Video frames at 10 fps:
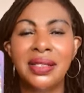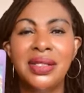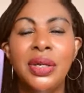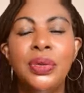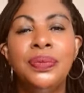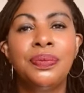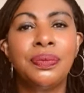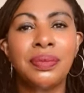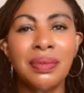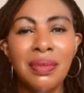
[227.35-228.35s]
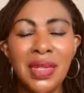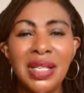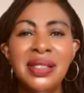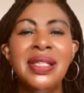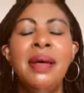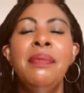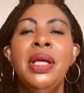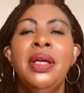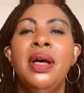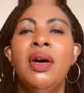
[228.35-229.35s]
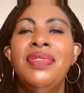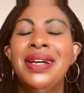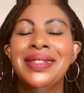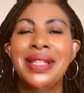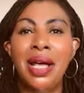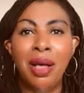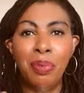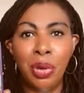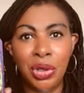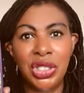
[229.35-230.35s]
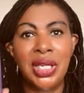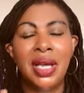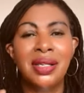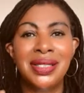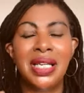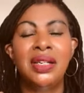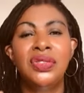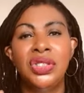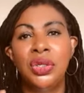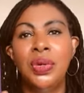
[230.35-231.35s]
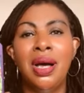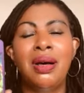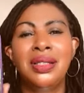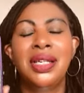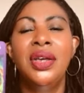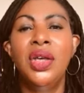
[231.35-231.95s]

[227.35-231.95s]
So some of us are pushing ourselves too hard.